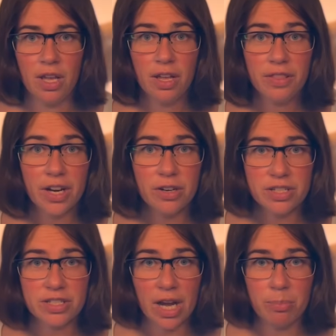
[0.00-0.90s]
There
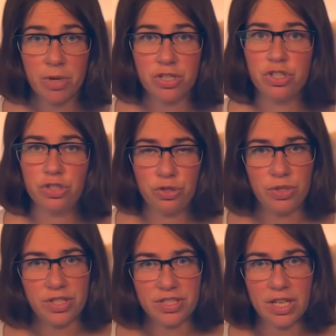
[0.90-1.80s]
is not much to
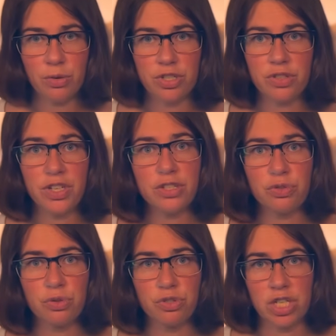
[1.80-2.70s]
distinguish these
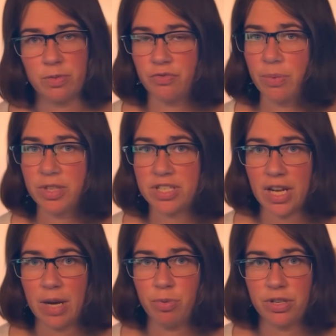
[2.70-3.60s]
cruise ships from the
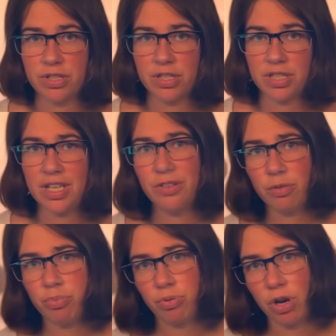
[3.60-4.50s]
Sky Princess, either
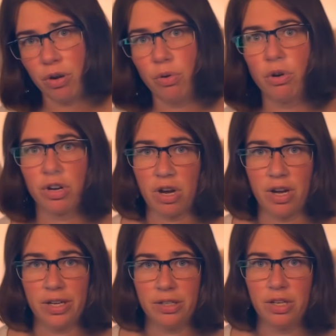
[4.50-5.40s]
pro or
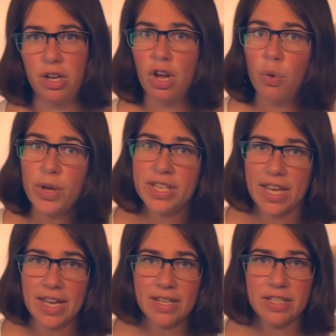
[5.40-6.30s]
con. We
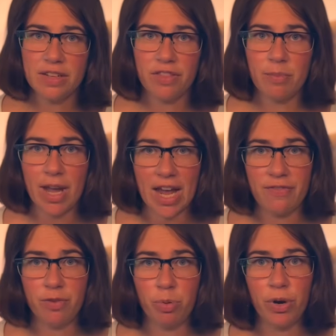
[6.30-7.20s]
can give them
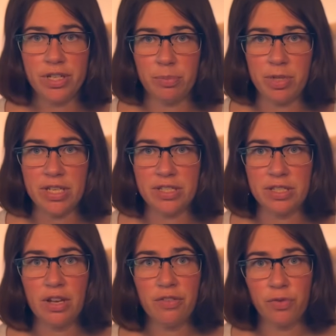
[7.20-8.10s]
half a point
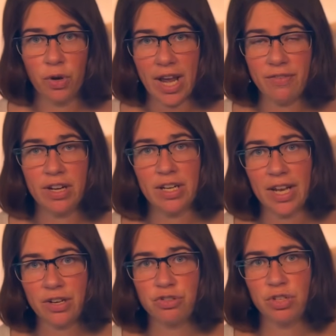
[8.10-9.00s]
apiece for having an
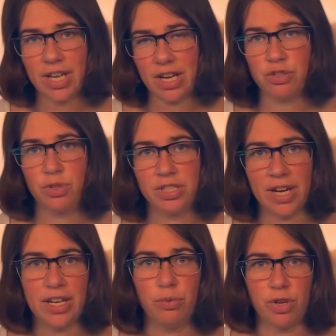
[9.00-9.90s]
extra casual
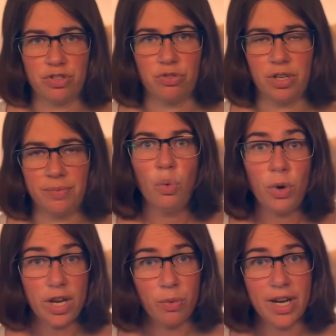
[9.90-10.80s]
dining restaurant.
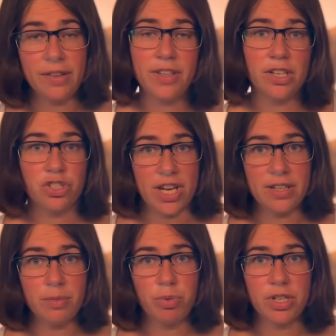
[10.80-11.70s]
We rank the
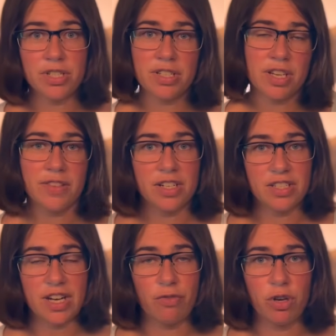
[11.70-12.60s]
Enchanted Princess and the
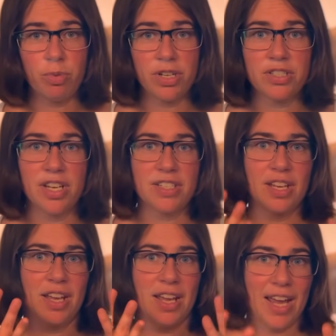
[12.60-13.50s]
Discovery Princess
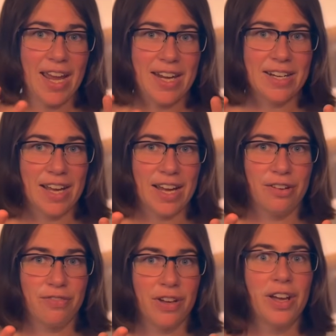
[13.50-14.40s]
8.5
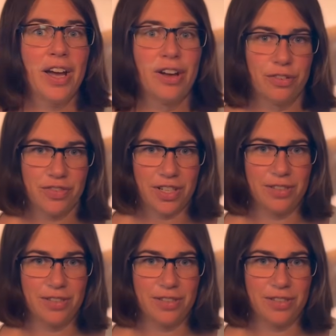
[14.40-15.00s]
out of 10.